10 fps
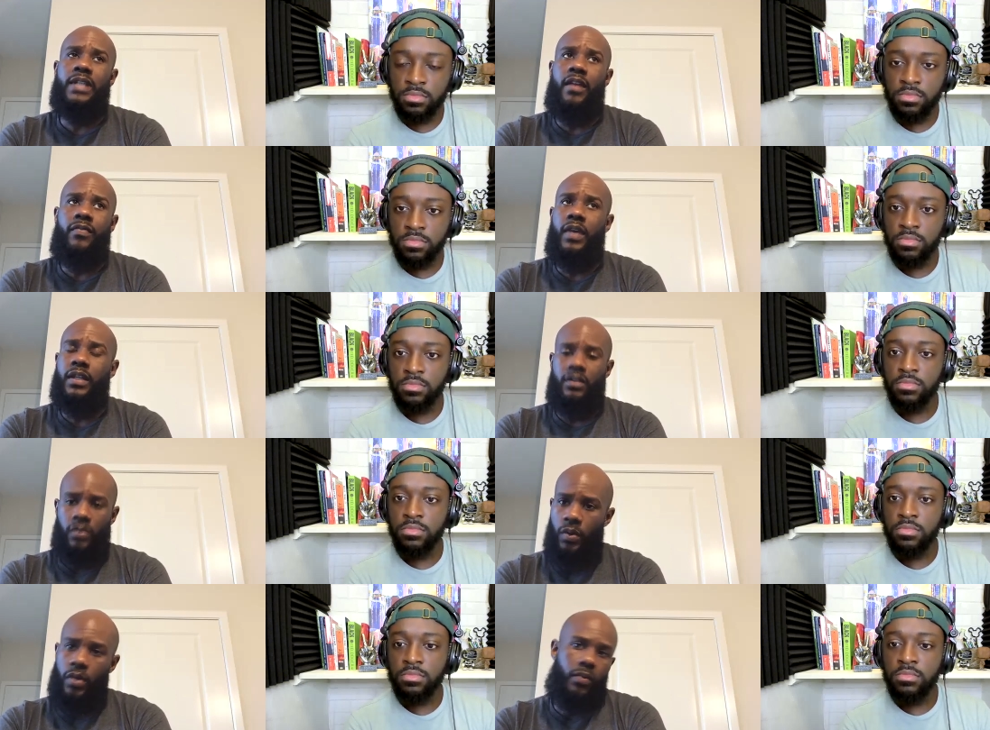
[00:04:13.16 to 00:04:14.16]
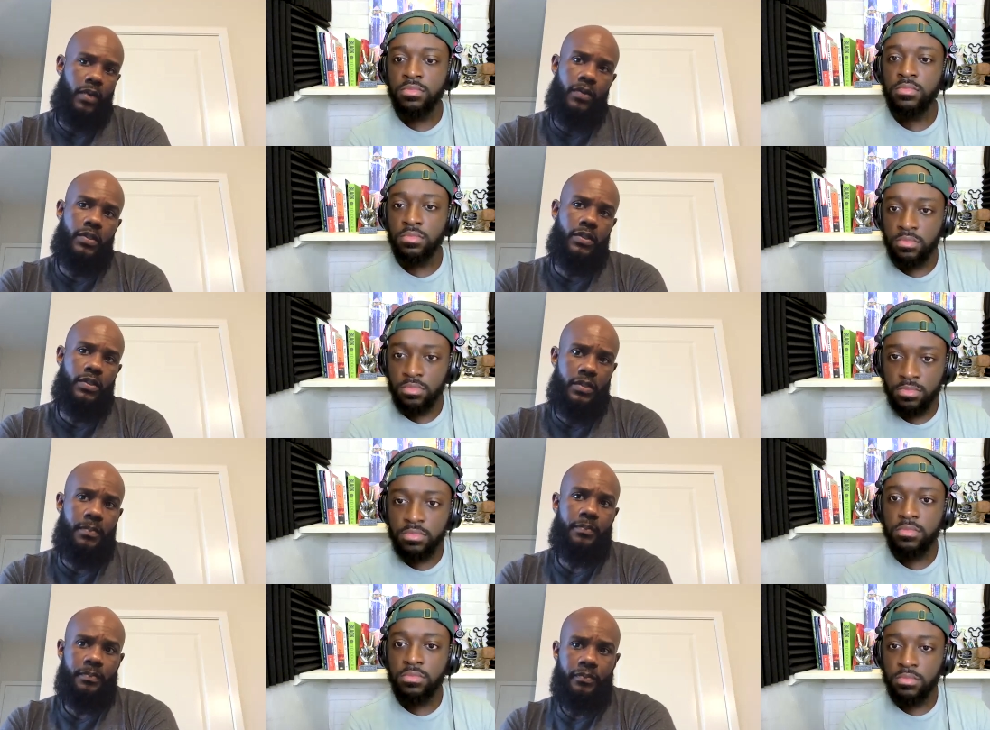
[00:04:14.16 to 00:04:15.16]
Speaker 1: is that affecting the world around us.
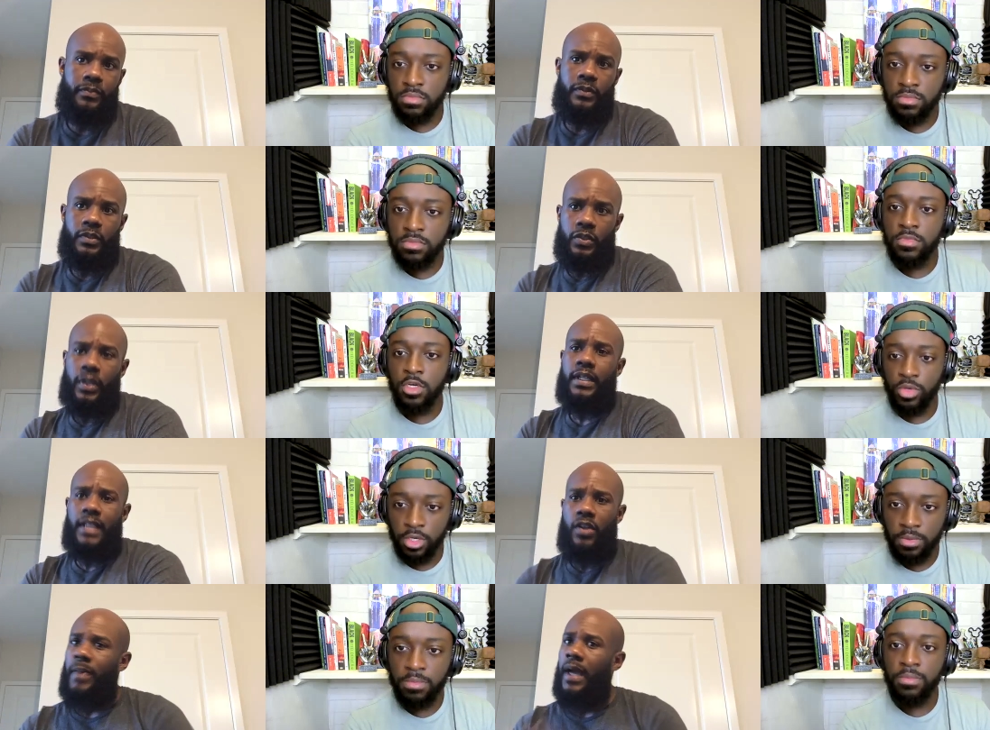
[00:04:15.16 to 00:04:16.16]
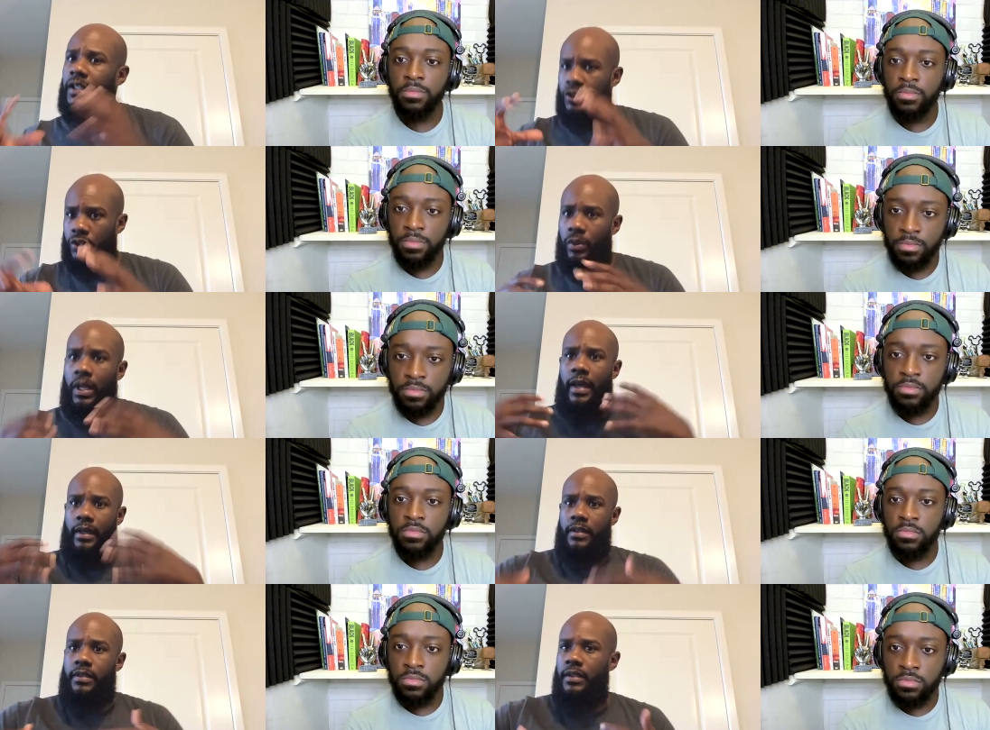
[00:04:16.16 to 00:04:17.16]
So I think that was my
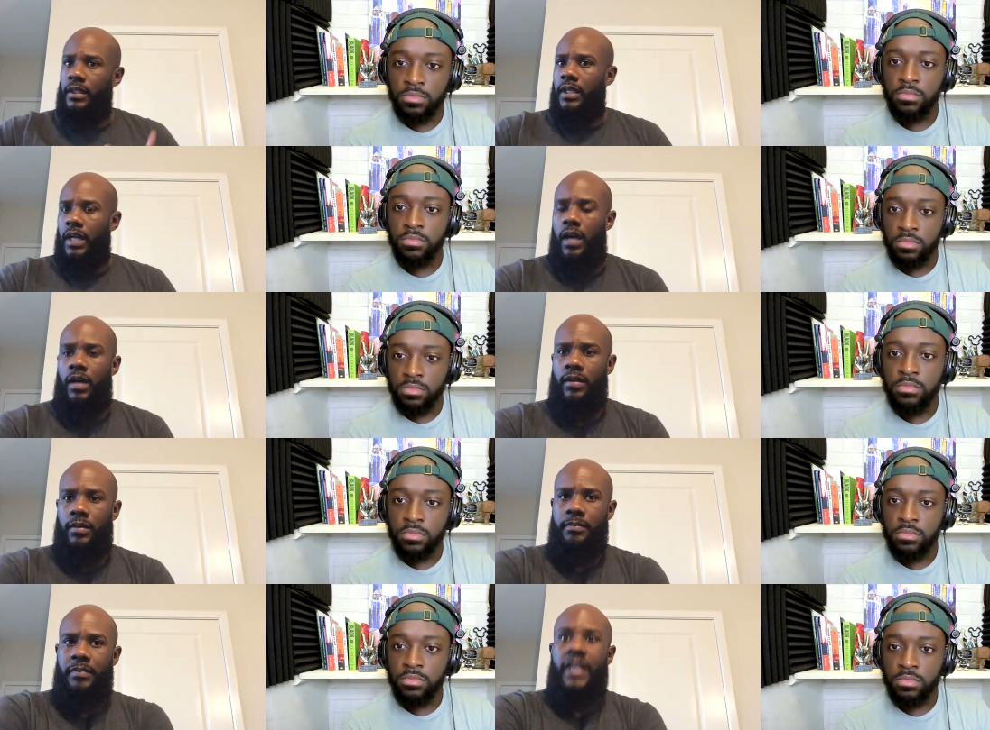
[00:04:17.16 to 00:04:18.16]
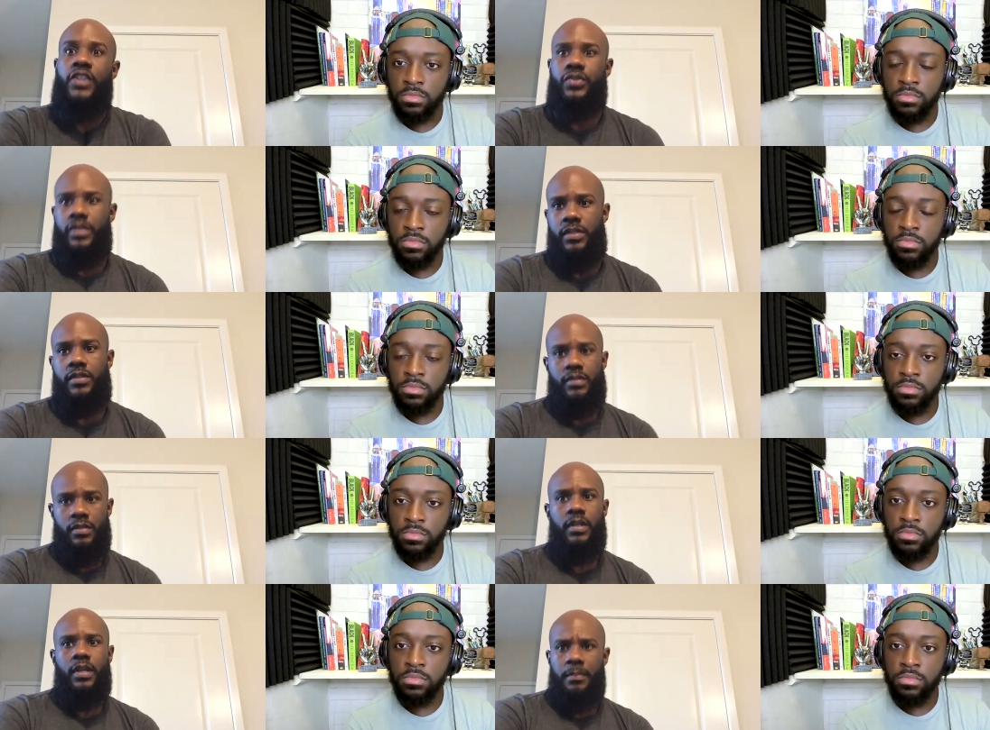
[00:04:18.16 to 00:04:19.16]
like um interest.
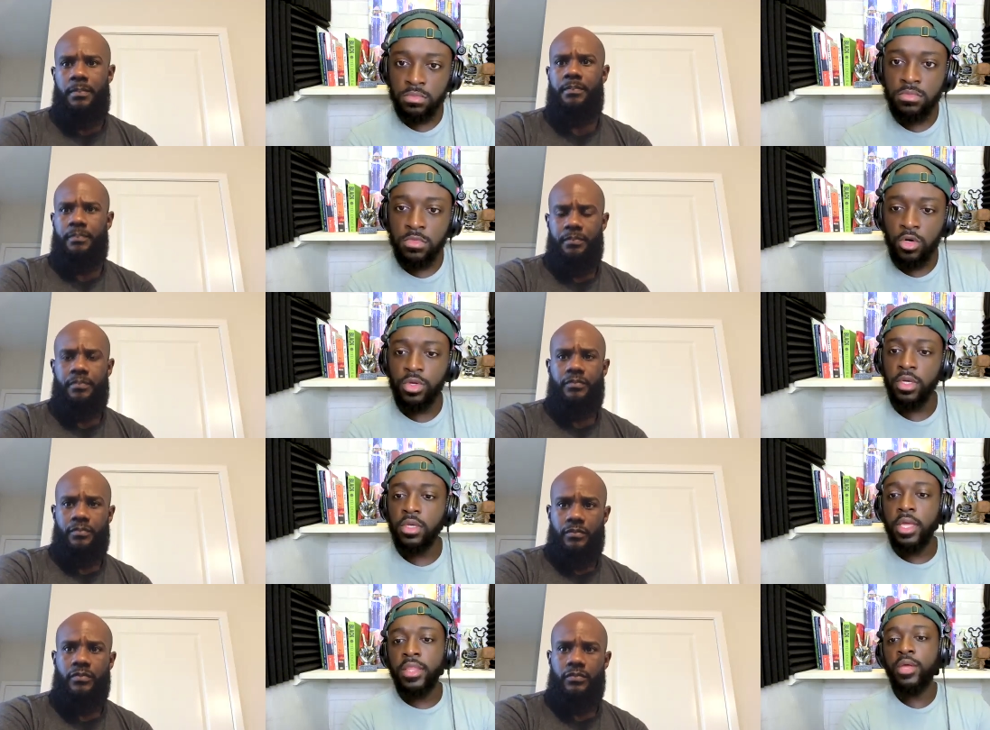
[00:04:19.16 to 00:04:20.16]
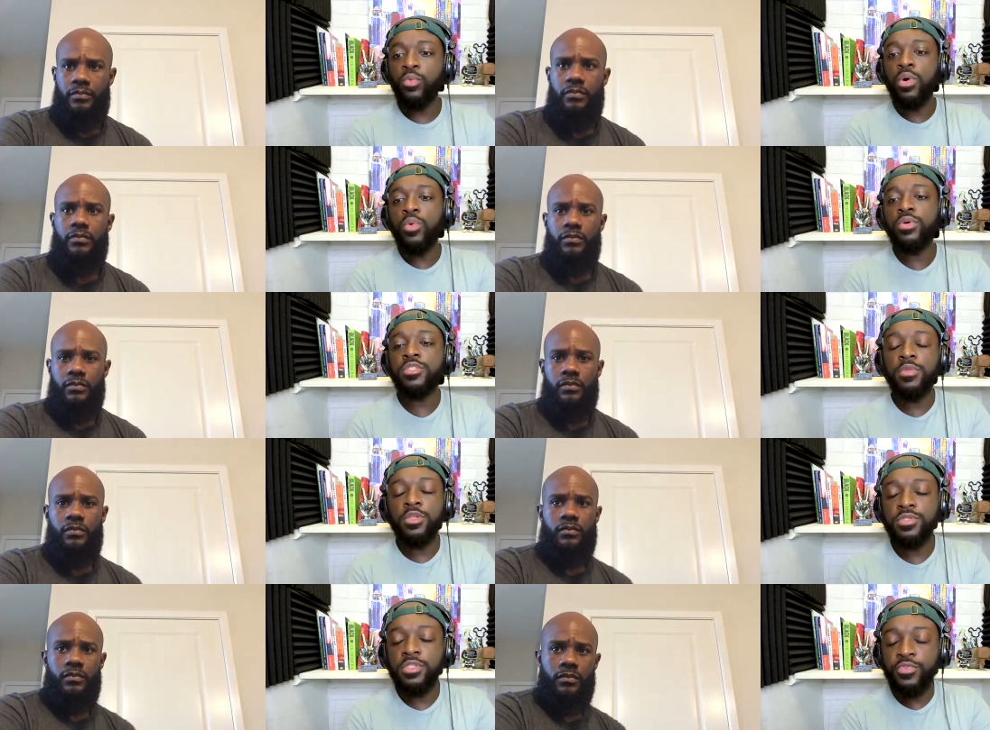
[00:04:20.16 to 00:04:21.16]
Speaker 2: Yeah. Okay. And then what were some
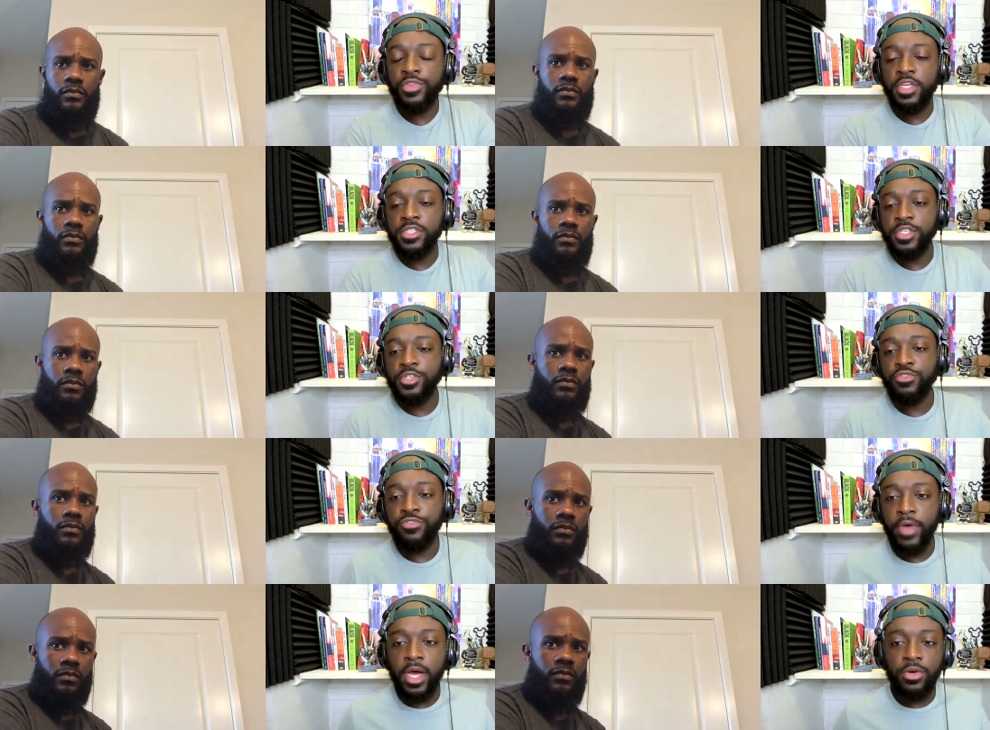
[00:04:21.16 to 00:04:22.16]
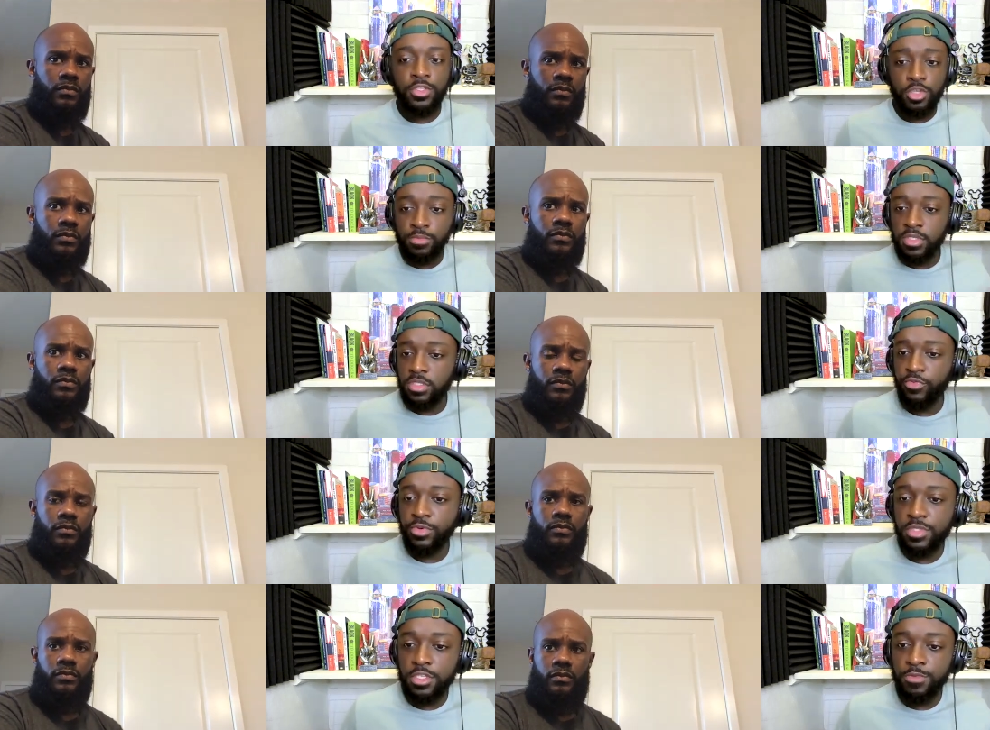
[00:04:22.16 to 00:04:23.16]
of those different things that you found in terms of
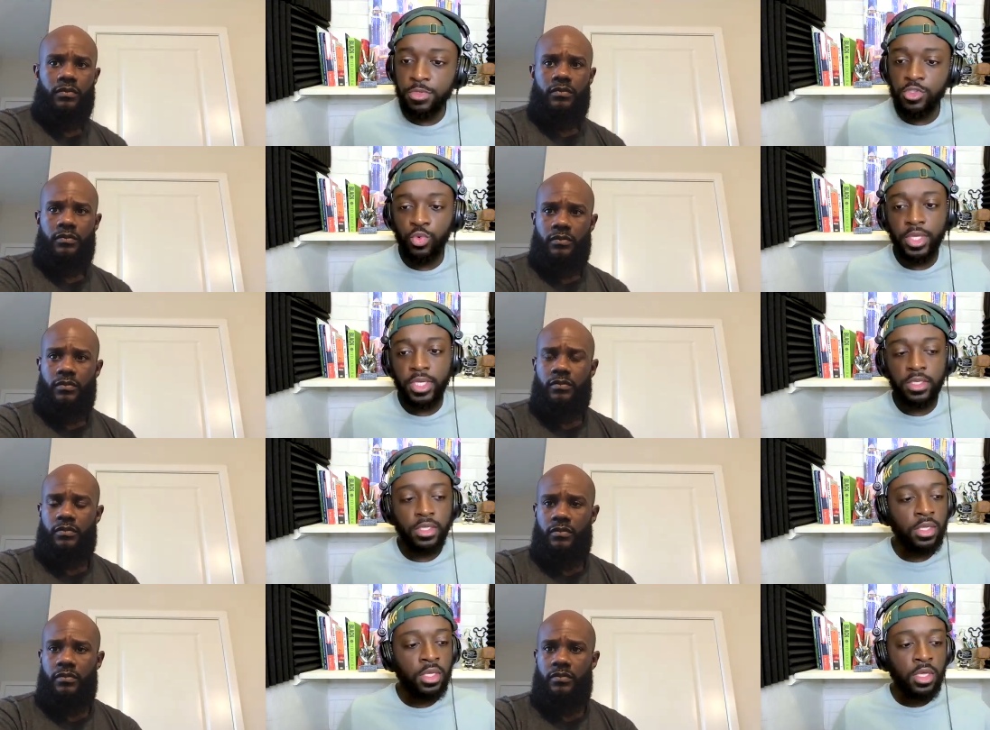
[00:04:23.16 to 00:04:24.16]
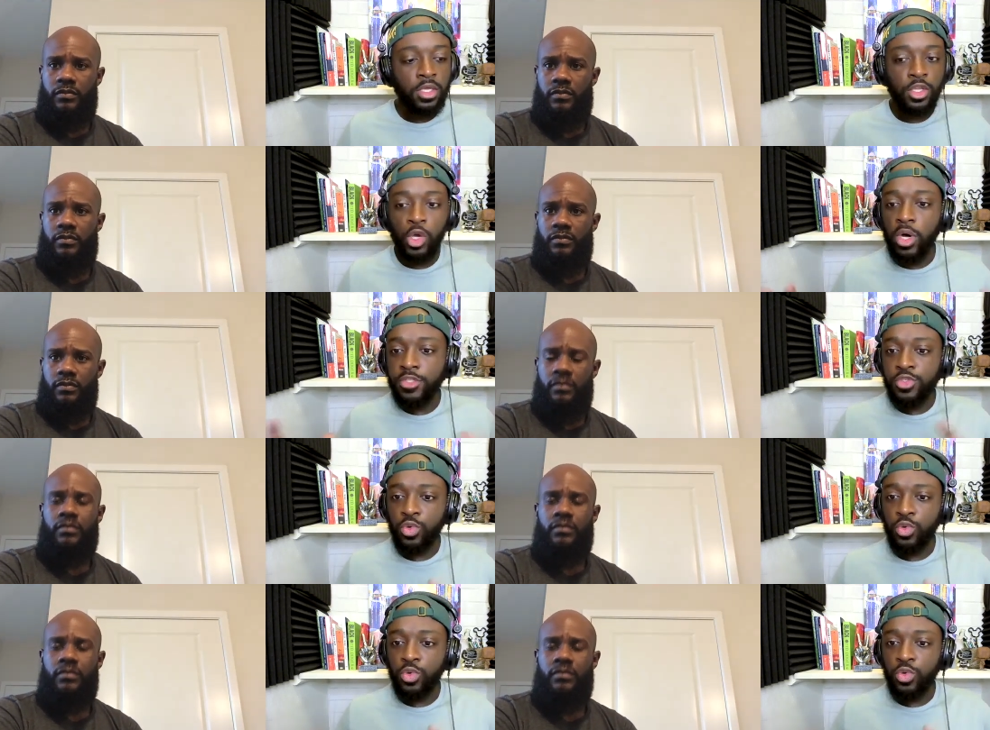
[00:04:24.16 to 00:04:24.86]
differences between, you know, a